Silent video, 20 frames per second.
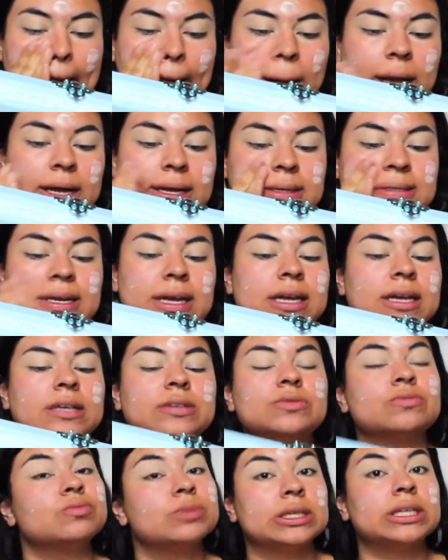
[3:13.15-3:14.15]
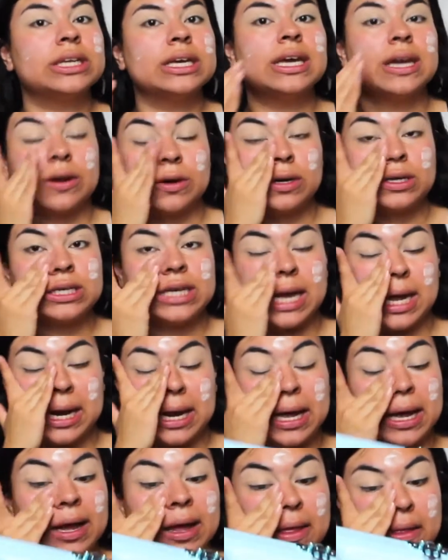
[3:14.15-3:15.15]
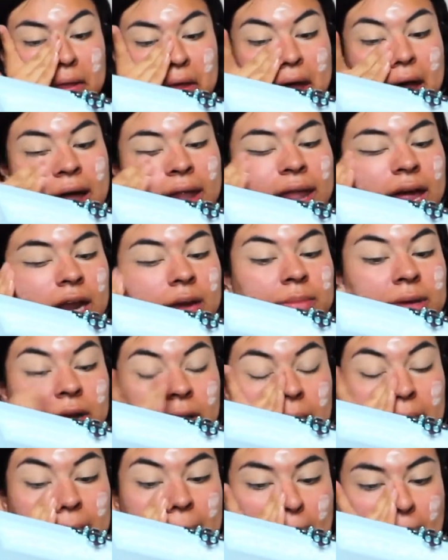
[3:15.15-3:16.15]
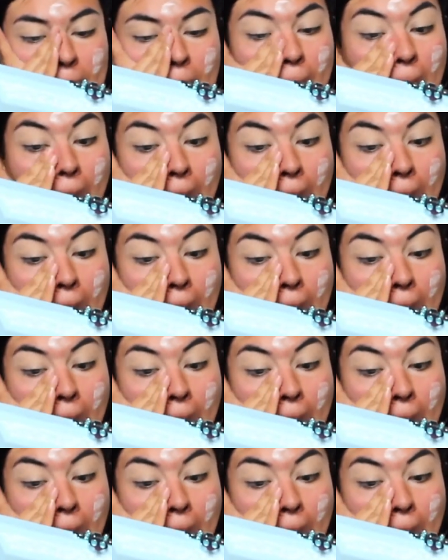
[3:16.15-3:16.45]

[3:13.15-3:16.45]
because it is really irritating the hell out of me right now.